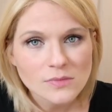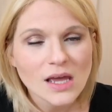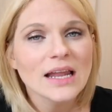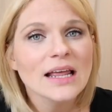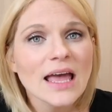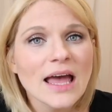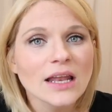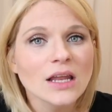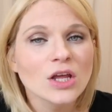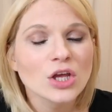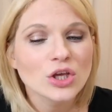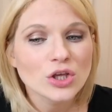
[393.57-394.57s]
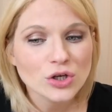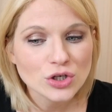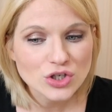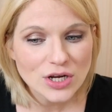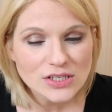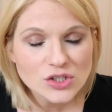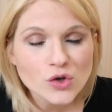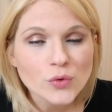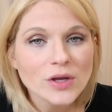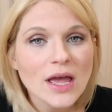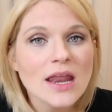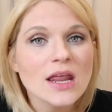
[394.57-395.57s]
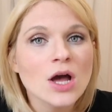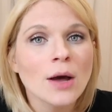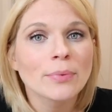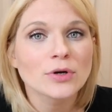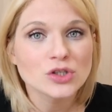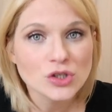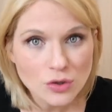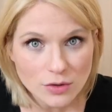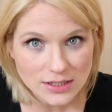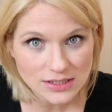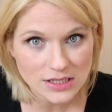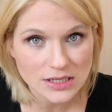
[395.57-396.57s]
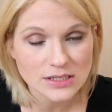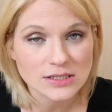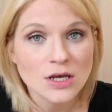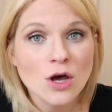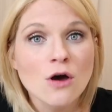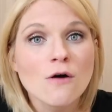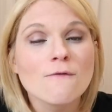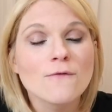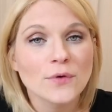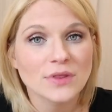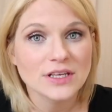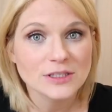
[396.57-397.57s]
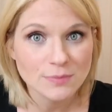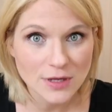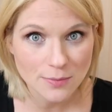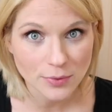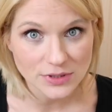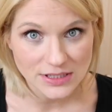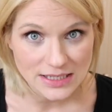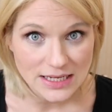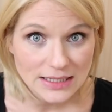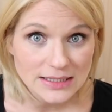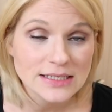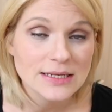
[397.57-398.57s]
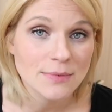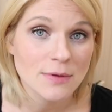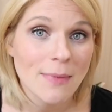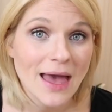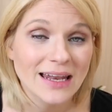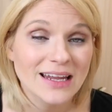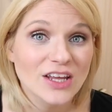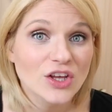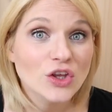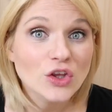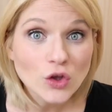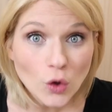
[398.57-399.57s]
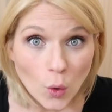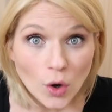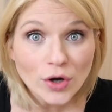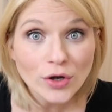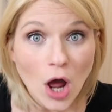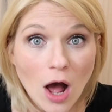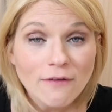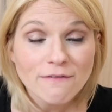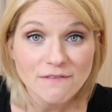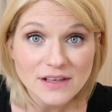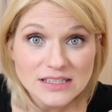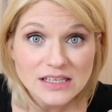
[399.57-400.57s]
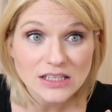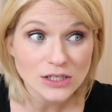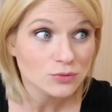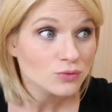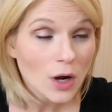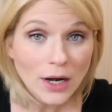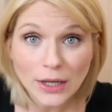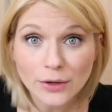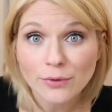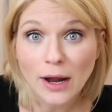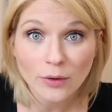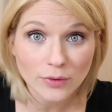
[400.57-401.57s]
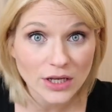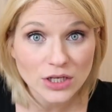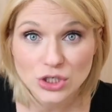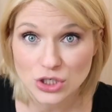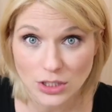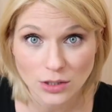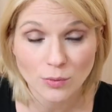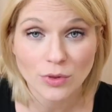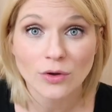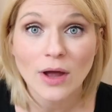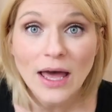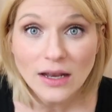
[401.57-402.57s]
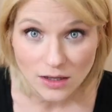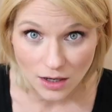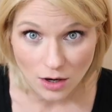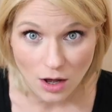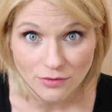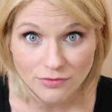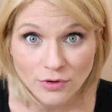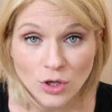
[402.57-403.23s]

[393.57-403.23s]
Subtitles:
And again, you're just creating opportunities for these people's needs to be met. You're not physically running around like a chicken with your head cut off.